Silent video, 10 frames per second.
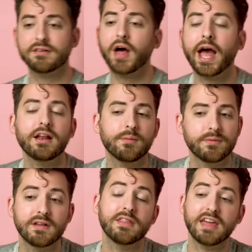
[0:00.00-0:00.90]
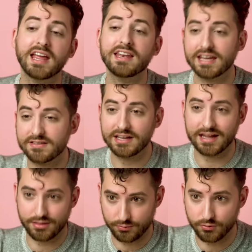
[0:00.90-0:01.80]
of items that they need to
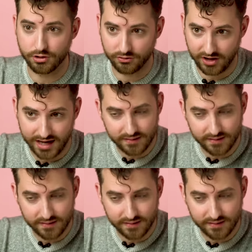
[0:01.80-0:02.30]
get through their day.